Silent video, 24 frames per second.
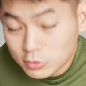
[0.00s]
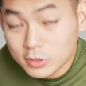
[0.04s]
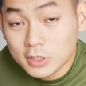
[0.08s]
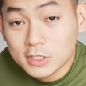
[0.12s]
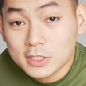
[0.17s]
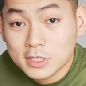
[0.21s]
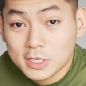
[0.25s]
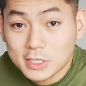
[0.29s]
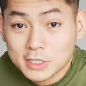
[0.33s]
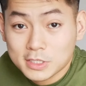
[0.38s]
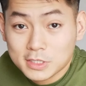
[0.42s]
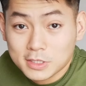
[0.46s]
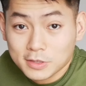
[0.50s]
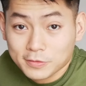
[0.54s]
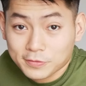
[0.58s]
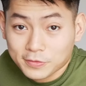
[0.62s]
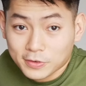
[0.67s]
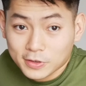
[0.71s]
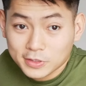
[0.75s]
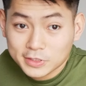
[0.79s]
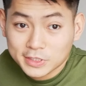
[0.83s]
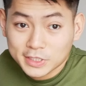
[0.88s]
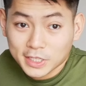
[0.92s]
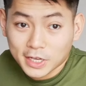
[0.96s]
this is the
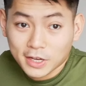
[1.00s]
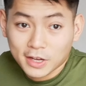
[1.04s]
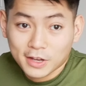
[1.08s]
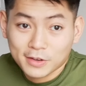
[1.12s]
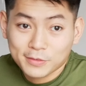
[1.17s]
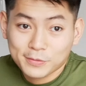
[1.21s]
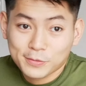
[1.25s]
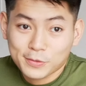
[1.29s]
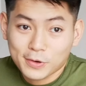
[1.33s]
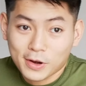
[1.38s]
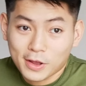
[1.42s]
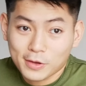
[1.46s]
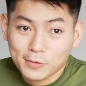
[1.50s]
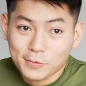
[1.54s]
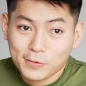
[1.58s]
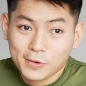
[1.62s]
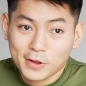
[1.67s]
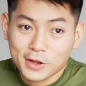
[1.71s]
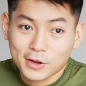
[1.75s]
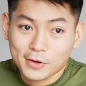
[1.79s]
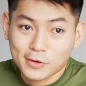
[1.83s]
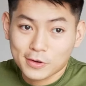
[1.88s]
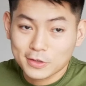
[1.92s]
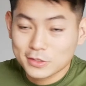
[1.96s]
first time that we
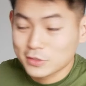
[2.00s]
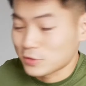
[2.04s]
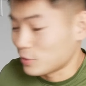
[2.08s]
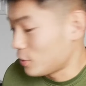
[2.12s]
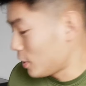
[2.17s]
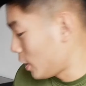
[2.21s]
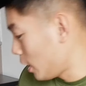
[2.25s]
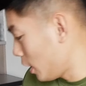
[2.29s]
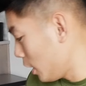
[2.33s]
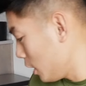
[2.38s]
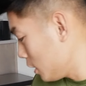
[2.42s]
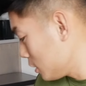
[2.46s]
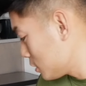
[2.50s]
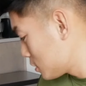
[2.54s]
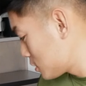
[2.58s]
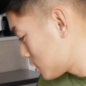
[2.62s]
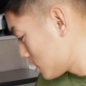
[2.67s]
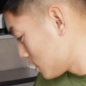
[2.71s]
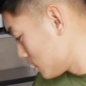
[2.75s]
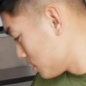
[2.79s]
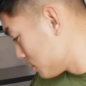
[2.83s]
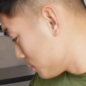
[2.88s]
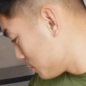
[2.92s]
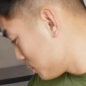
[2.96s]
are going to hang
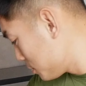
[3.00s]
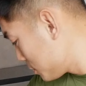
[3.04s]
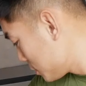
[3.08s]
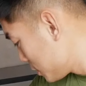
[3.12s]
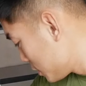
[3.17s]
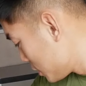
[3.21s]
some